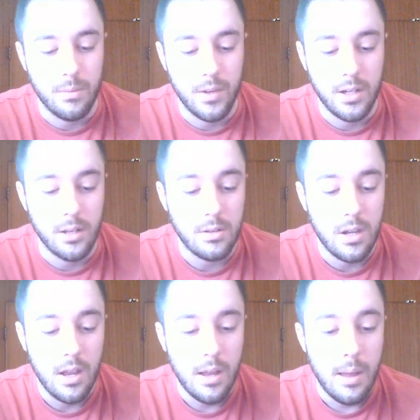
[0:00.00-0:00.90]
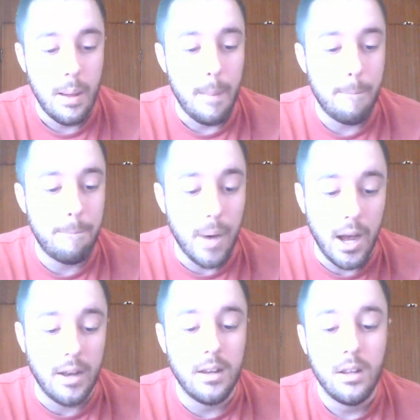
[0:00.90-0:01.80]
videos.
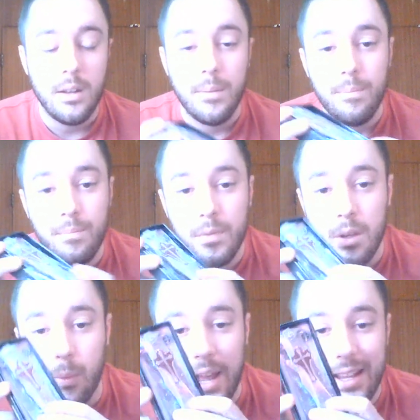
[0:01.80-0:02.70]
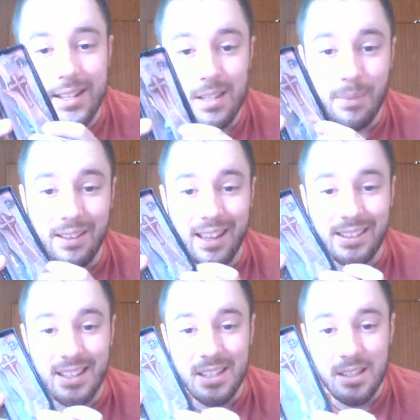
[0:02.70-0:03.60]
But when I get something like
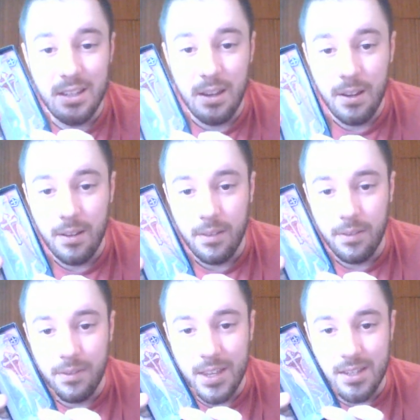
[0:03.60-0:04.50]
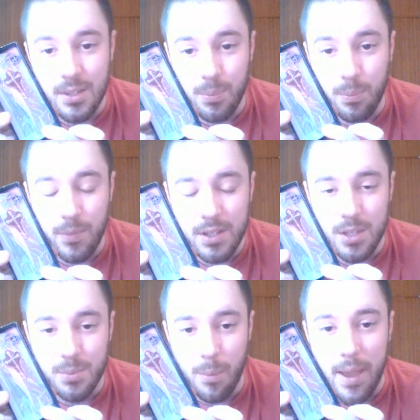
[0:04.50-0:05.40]
this is
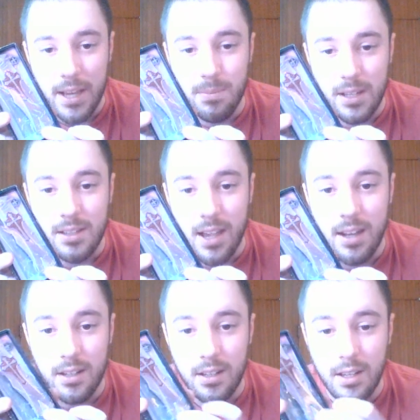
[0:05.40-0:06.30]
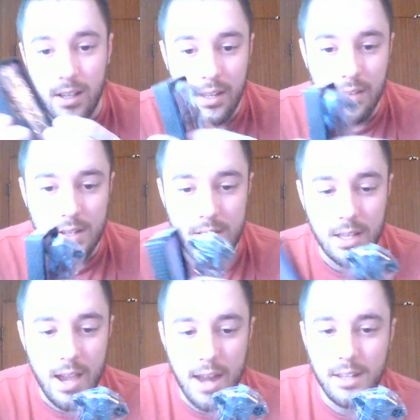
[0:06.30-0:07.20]
what makes me excited. This is the
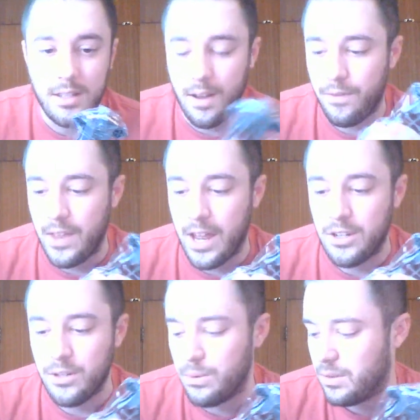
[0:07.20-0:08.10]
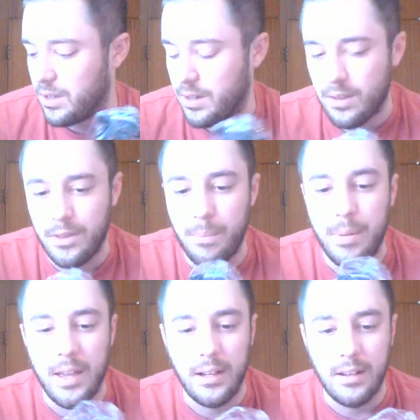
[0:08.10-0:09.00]
kind of stuff that I do the
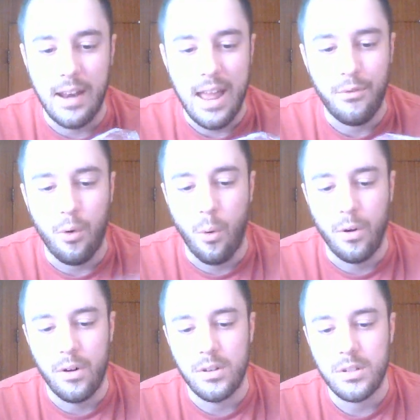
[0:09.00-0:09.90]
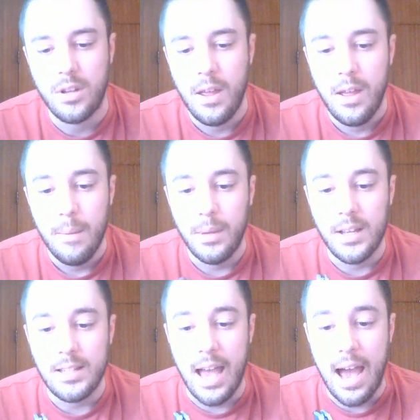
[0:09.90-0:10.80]
big knife orders,
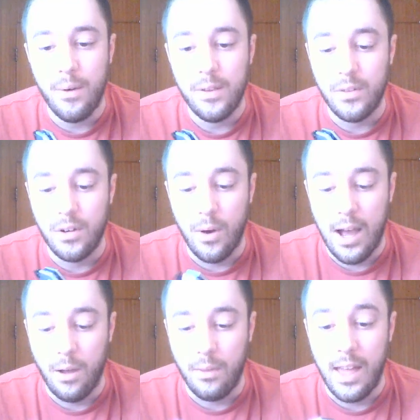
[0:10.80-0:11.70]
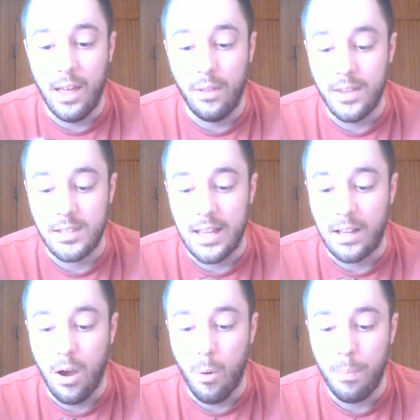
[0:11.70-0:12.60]
because I don't even know how the hell this thing
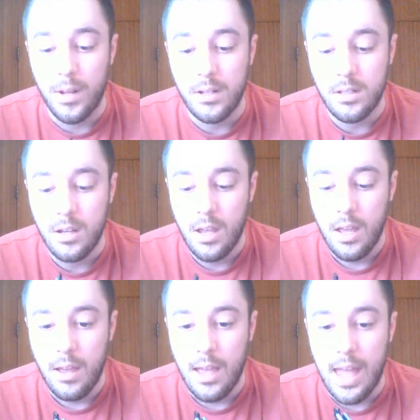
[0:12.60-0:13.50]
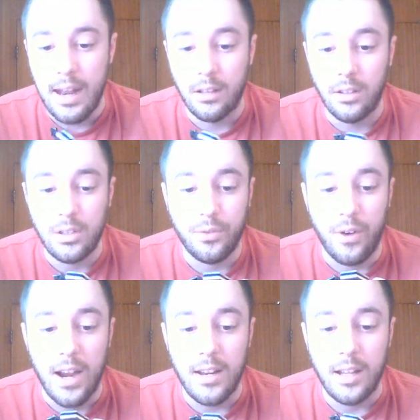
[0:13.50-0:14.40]
opens, and it looks
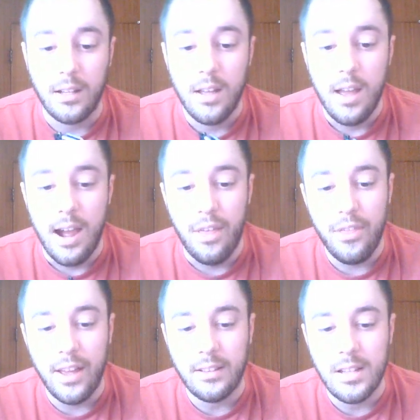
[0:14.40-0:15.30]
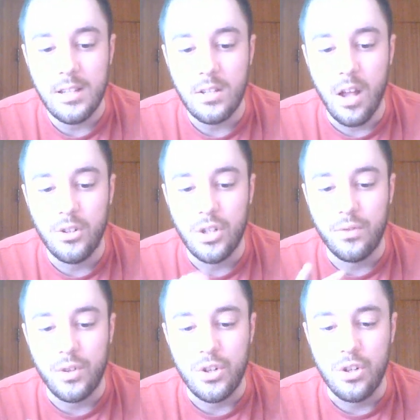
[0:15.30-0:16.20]
frightening. I think this is all just
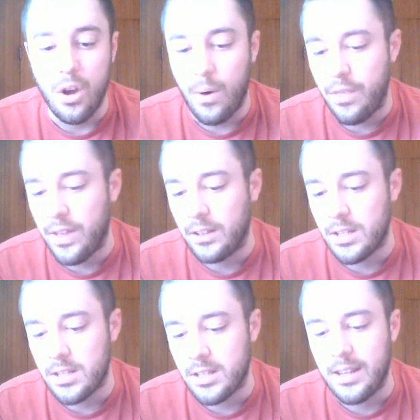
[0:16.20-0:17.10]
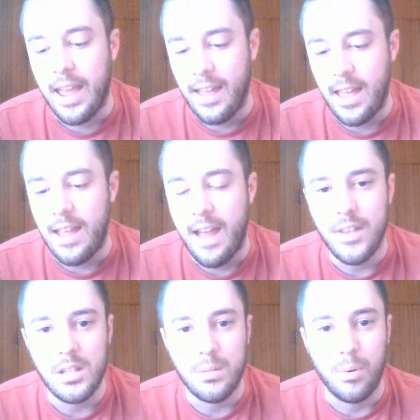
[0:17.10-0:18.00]
for show. I think this is, yeah,
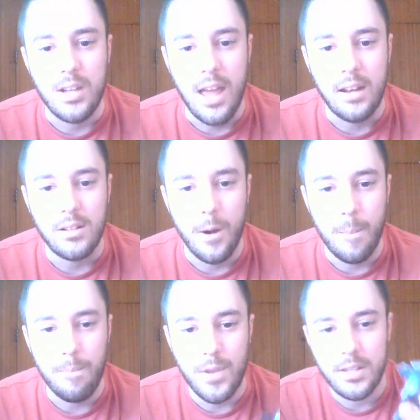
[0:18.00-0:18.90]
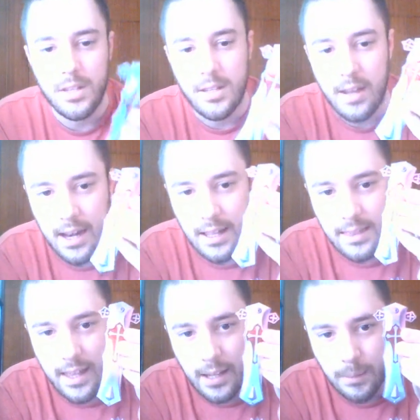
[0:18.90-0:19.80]
this is pretend. So this isn't
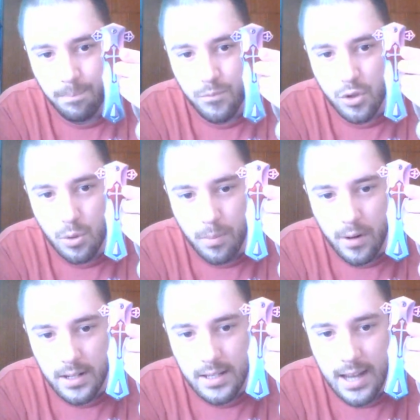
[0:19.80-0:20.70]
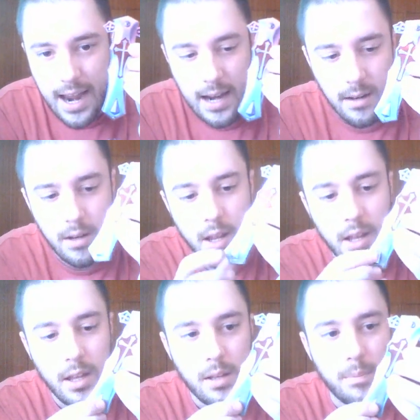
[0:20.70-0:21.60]
anything super insane,
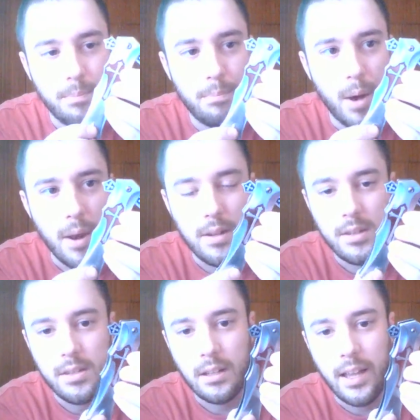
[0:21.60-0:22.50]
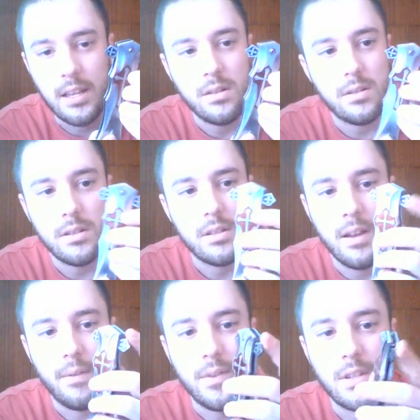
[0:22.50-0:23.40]
buttons and lasers and
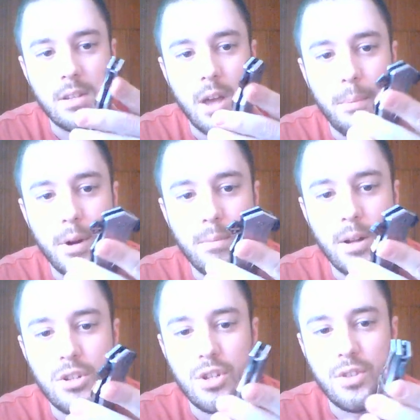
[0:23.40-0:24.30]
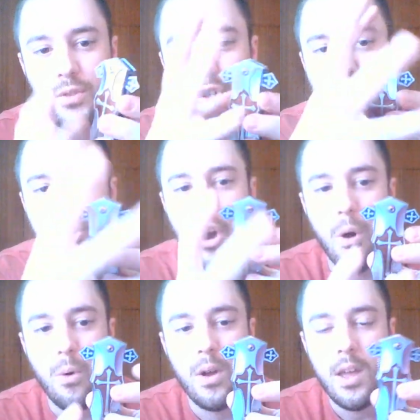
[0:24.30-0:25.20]
stuff. This is all pretty much just for
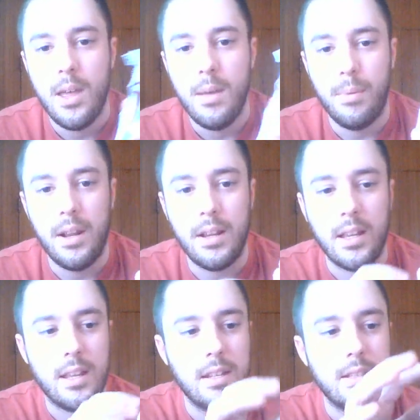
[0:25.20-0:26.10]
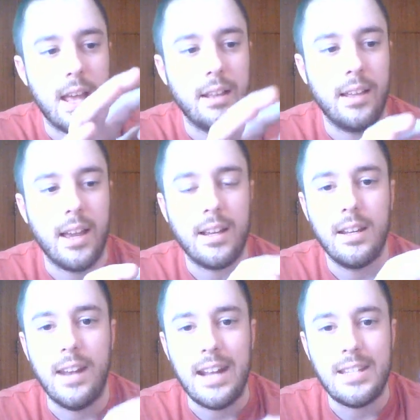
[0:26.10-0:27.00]
show, but it's that like
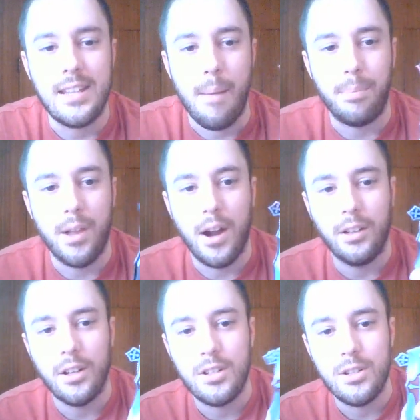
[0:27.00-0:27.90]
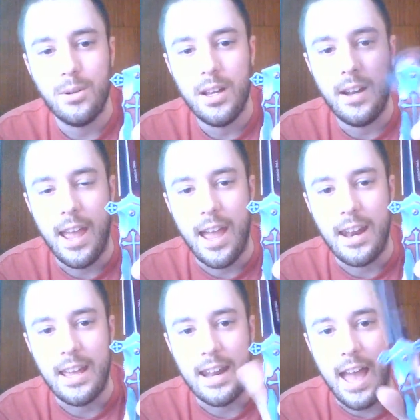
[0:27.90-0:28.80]
Knights Templar look to it,
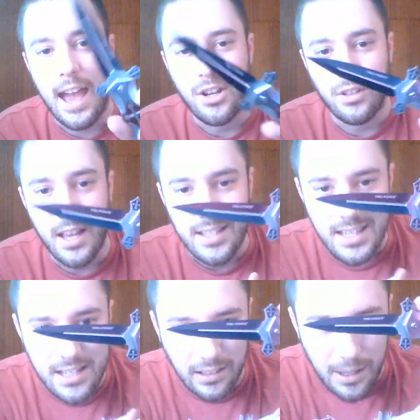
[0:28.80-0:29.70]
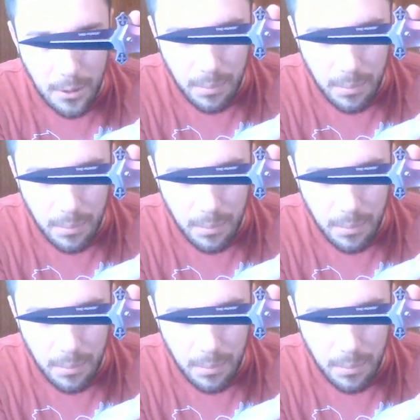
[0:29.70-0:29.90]
and it actually has a stiletto